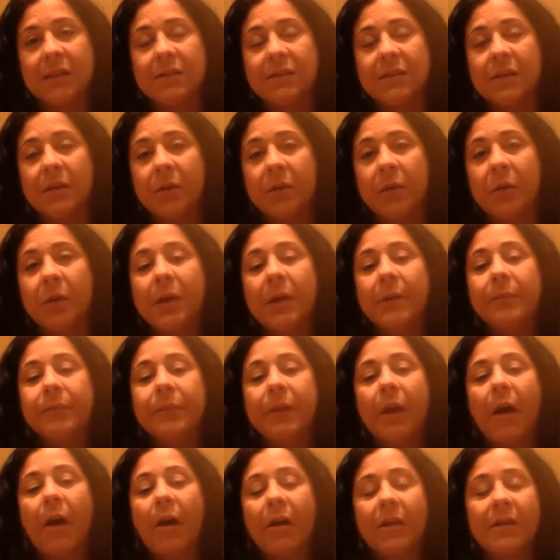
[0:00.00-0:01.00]
so
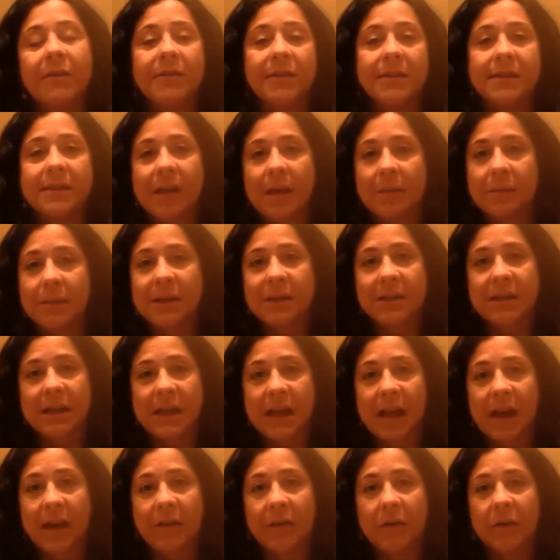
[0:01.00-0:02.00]
all of us coming
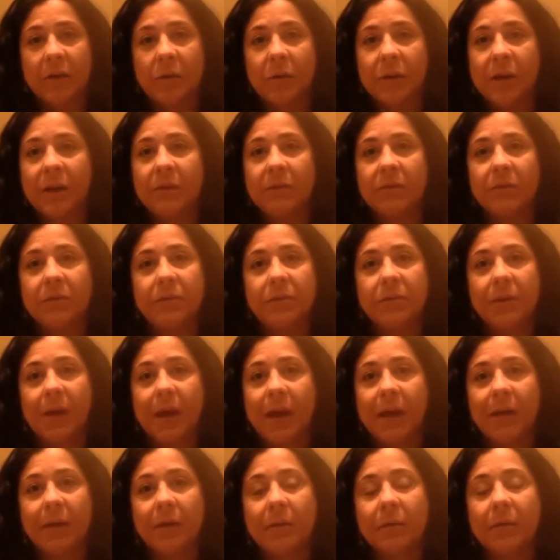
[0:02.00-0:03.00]
together, we've uh,